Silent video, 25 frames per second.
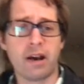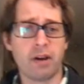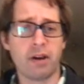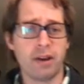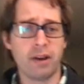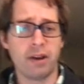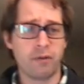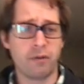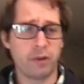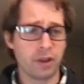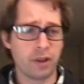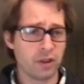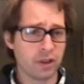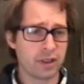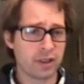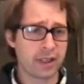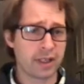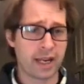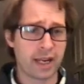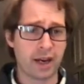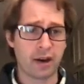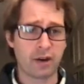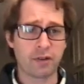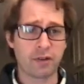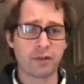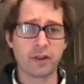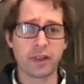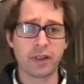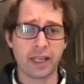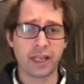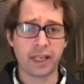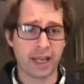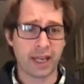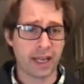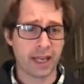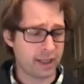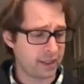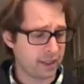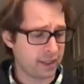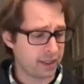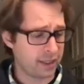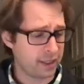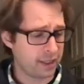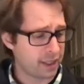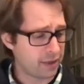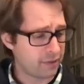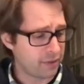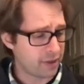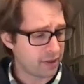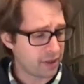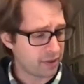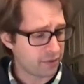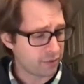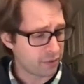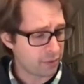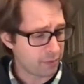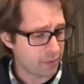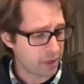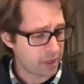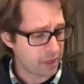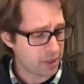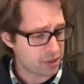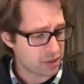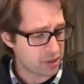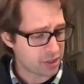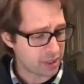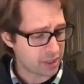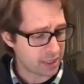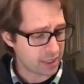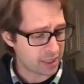if we look carefully at the given information,